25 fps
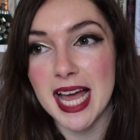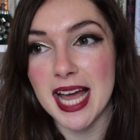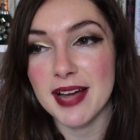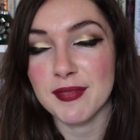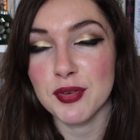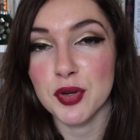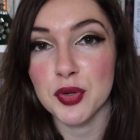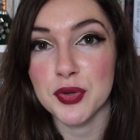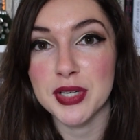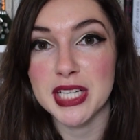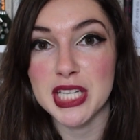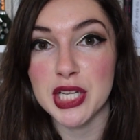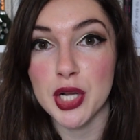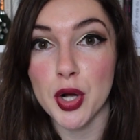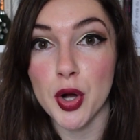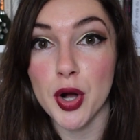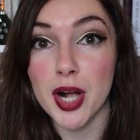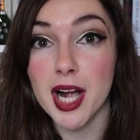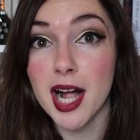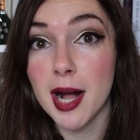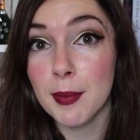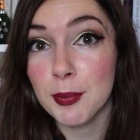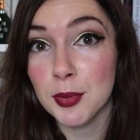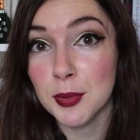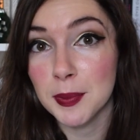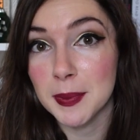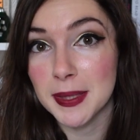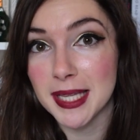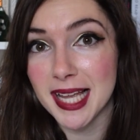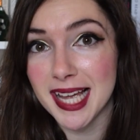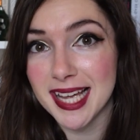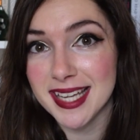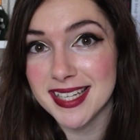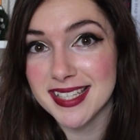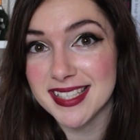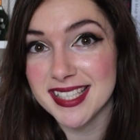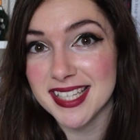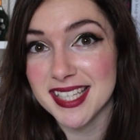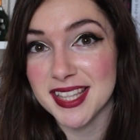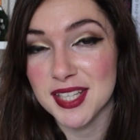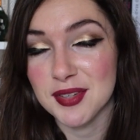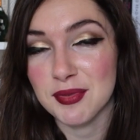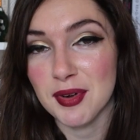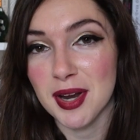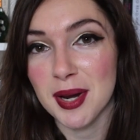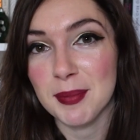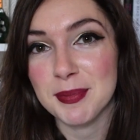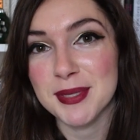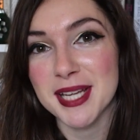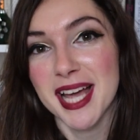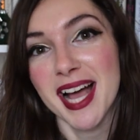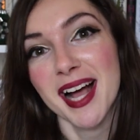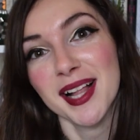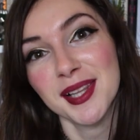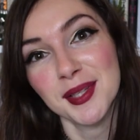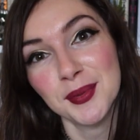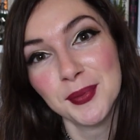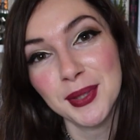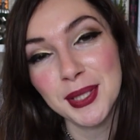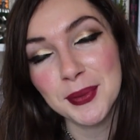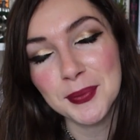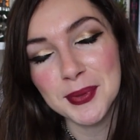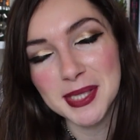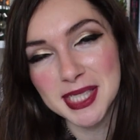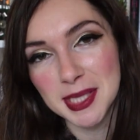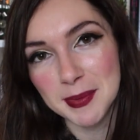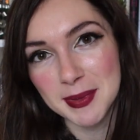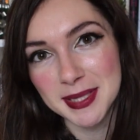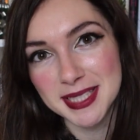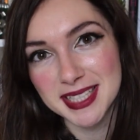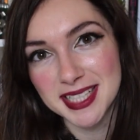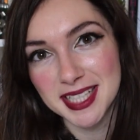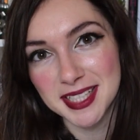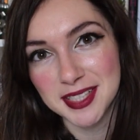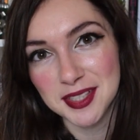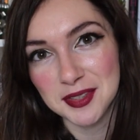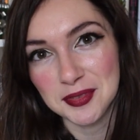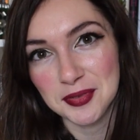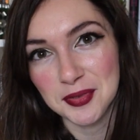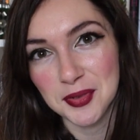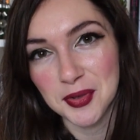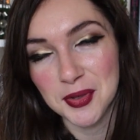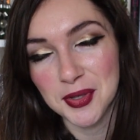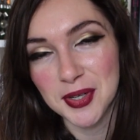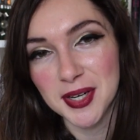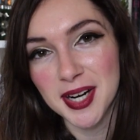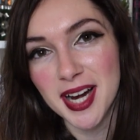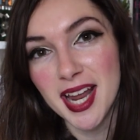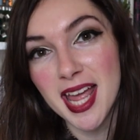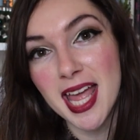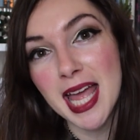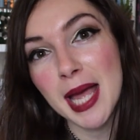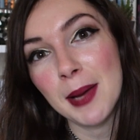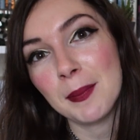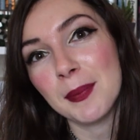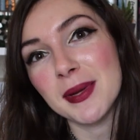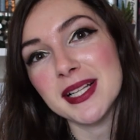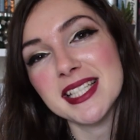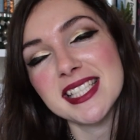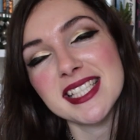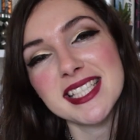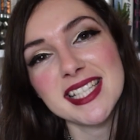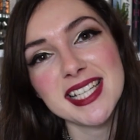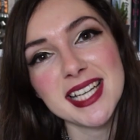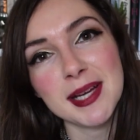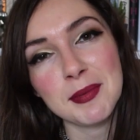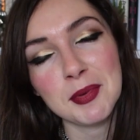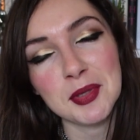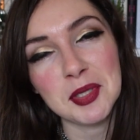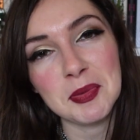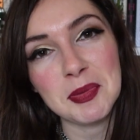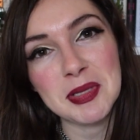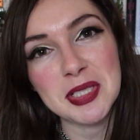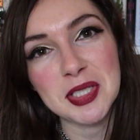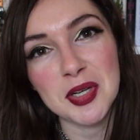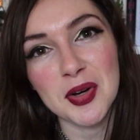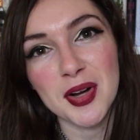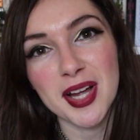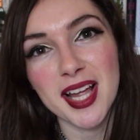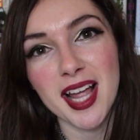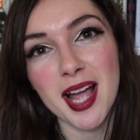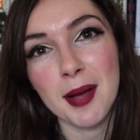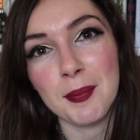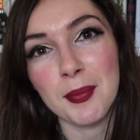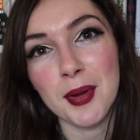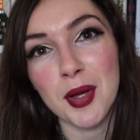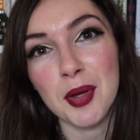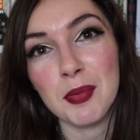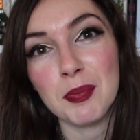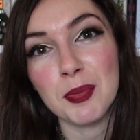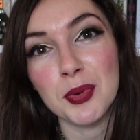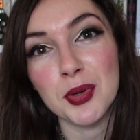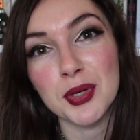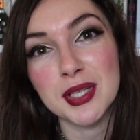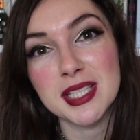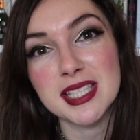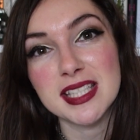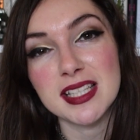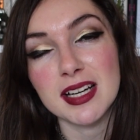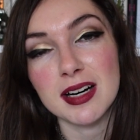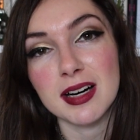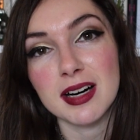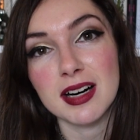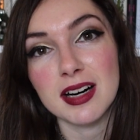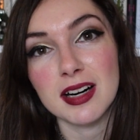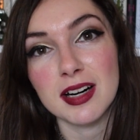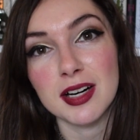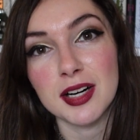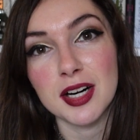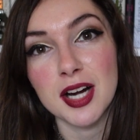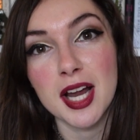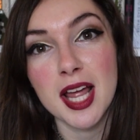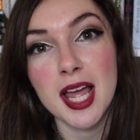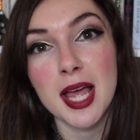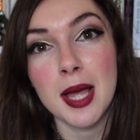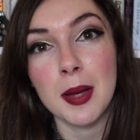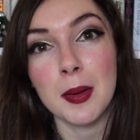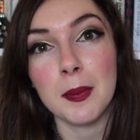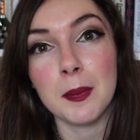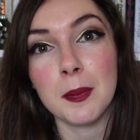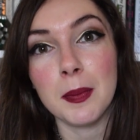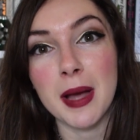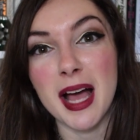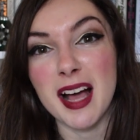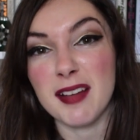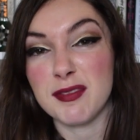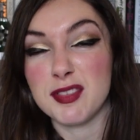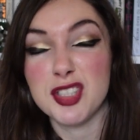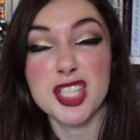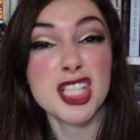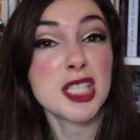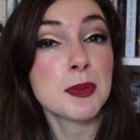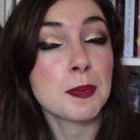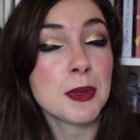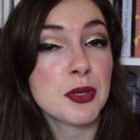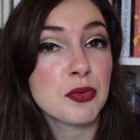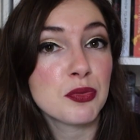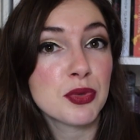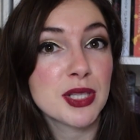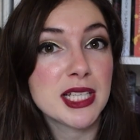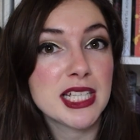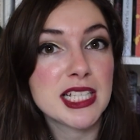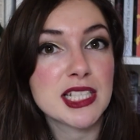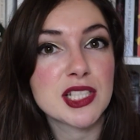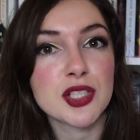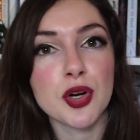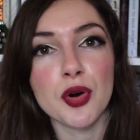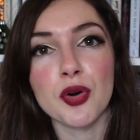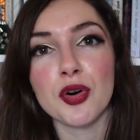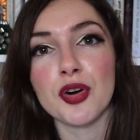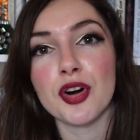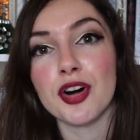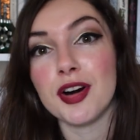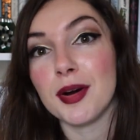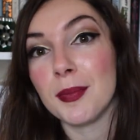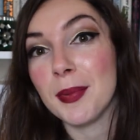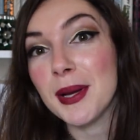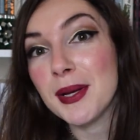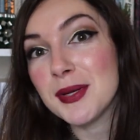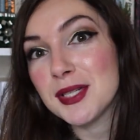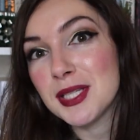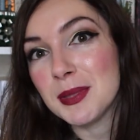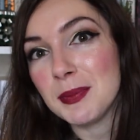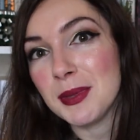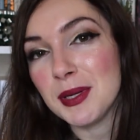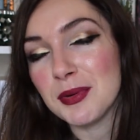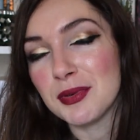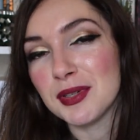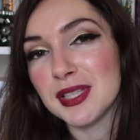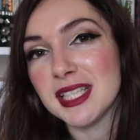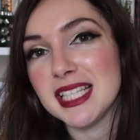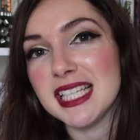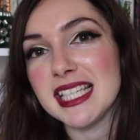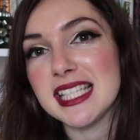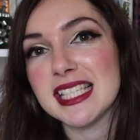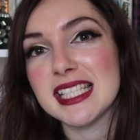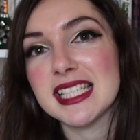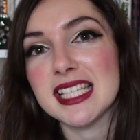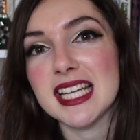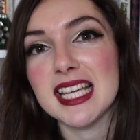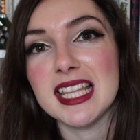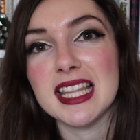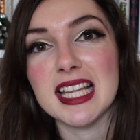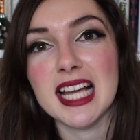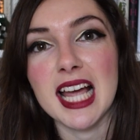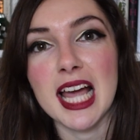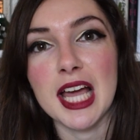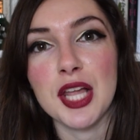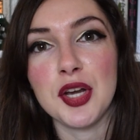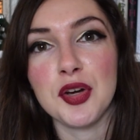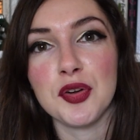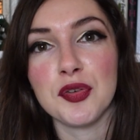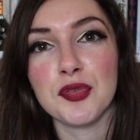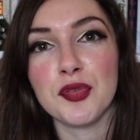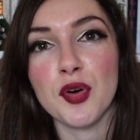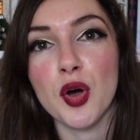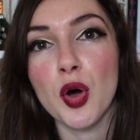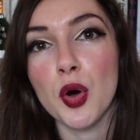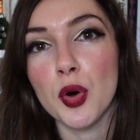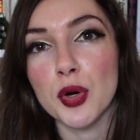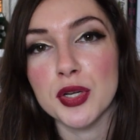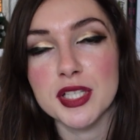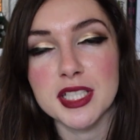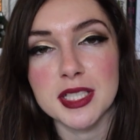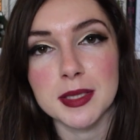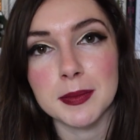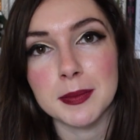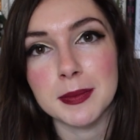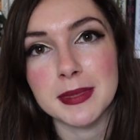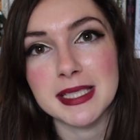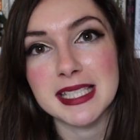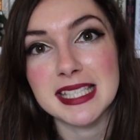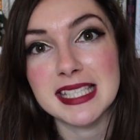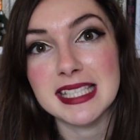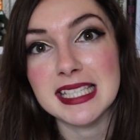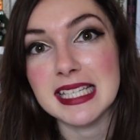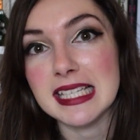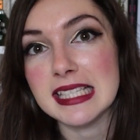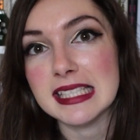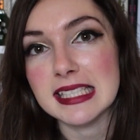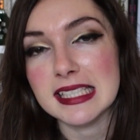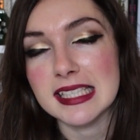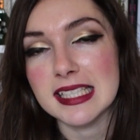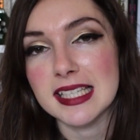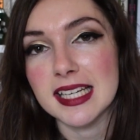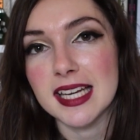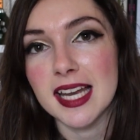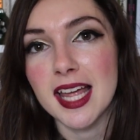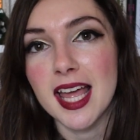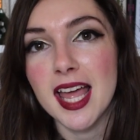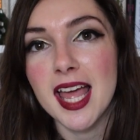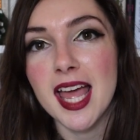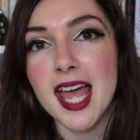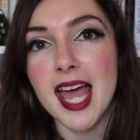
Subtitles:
I've already got a couple planned in the run up to Halloween, which I'm excited for, but today I'm going to be talking about books that have just been released or are about to be released in the kind of autumn season,